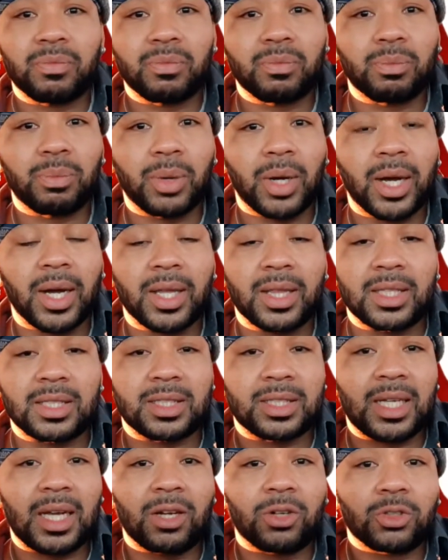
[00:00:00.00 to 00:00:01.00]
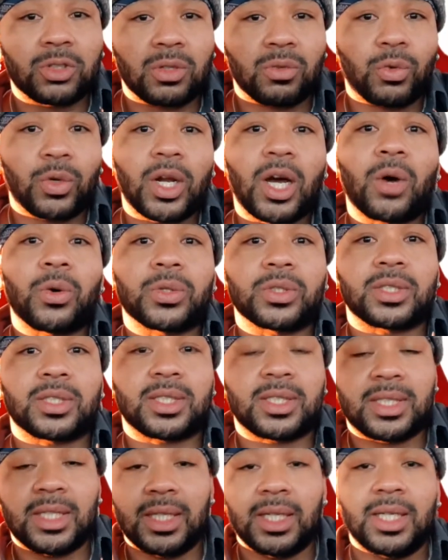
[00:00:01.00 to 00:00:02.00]
by the standards of what I was
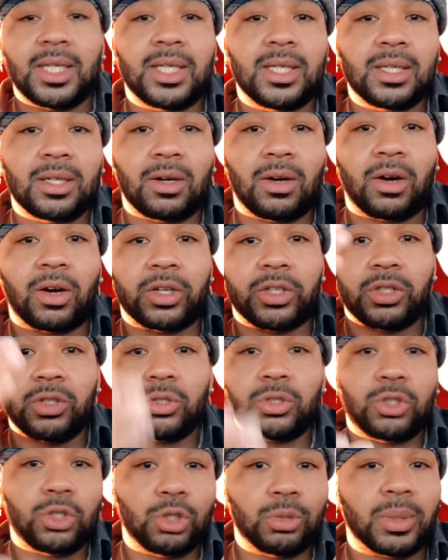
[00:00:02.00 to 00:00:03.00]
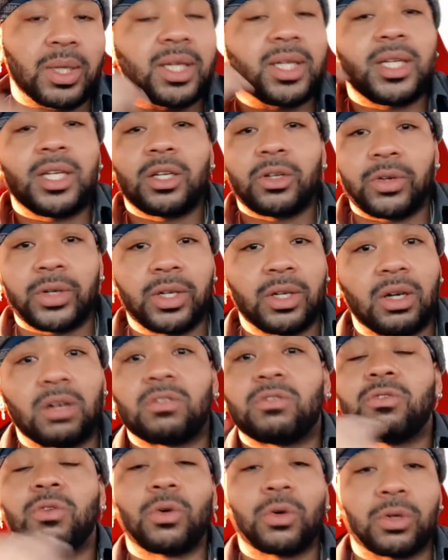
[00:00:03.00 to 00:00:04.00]
seeing on YouTube and hearing
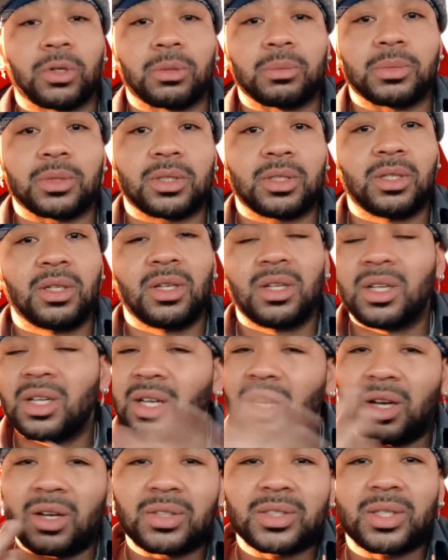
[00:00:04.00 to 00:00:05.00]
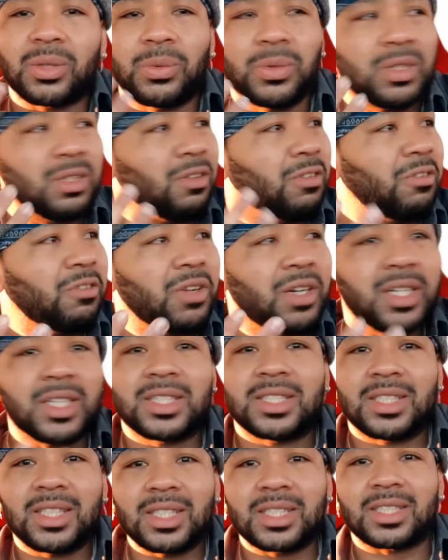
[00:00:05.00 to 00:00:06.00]
on forums. I was like, what the fuck
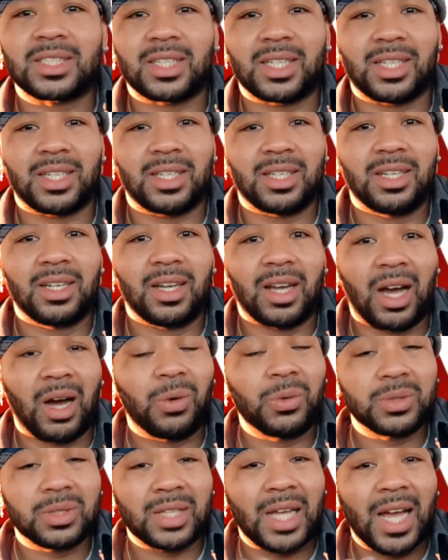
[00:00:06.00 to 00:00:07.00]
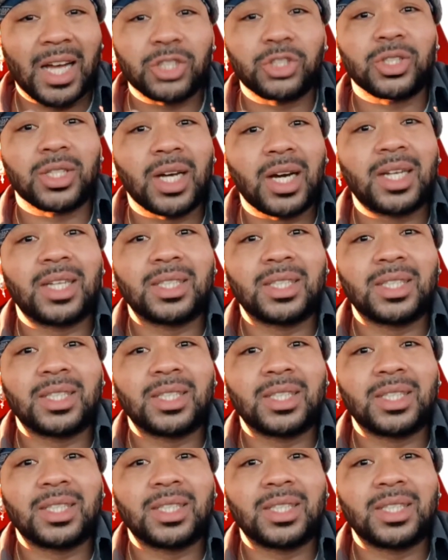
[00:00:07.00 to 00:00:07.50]
is this? Like, I was actually kind of